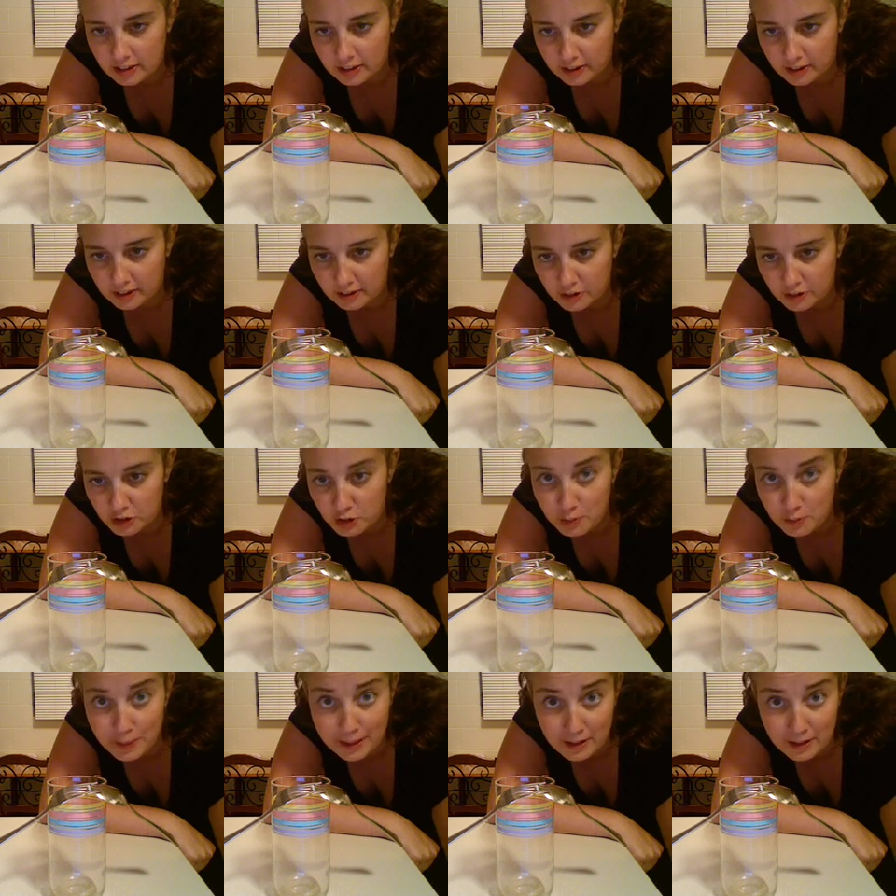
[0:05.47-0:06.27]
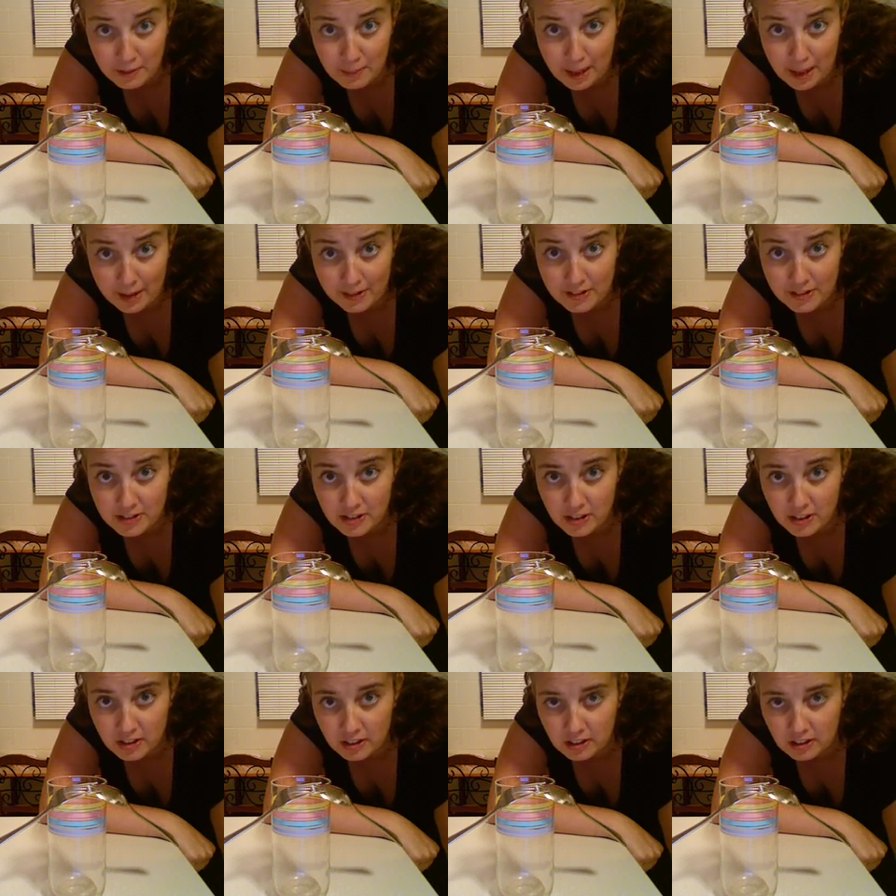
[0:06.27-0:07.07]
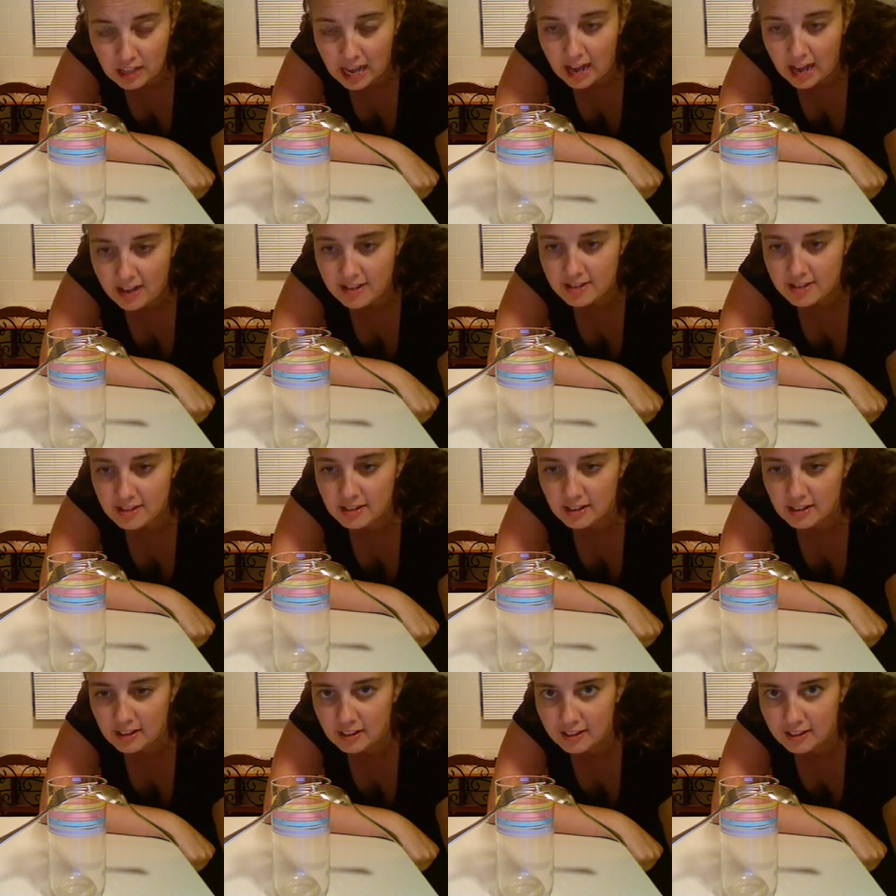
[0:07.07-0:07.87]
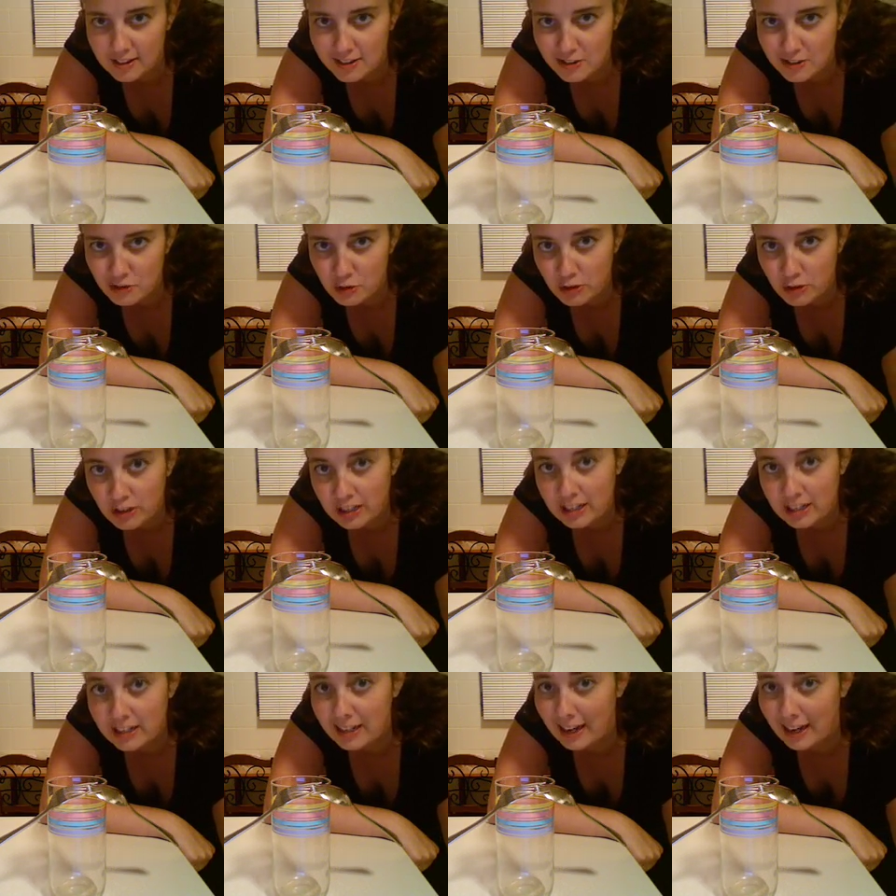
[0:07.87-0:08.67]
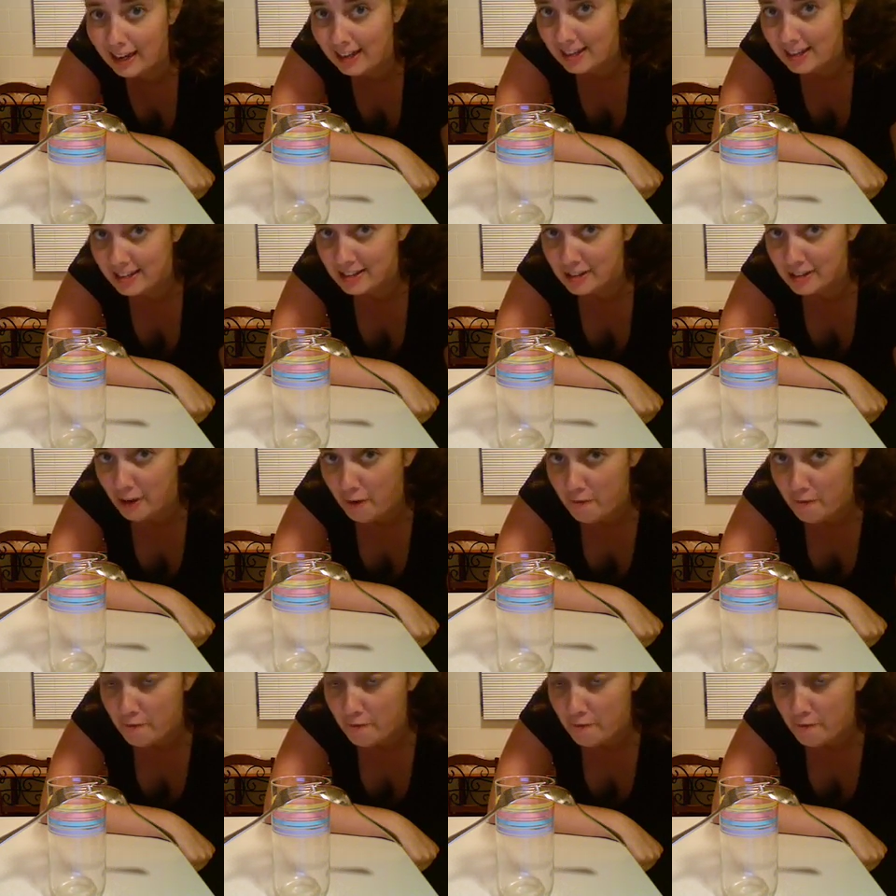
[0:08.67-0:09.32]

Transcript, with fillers: uh, toothpick balanced on a glass is really a case of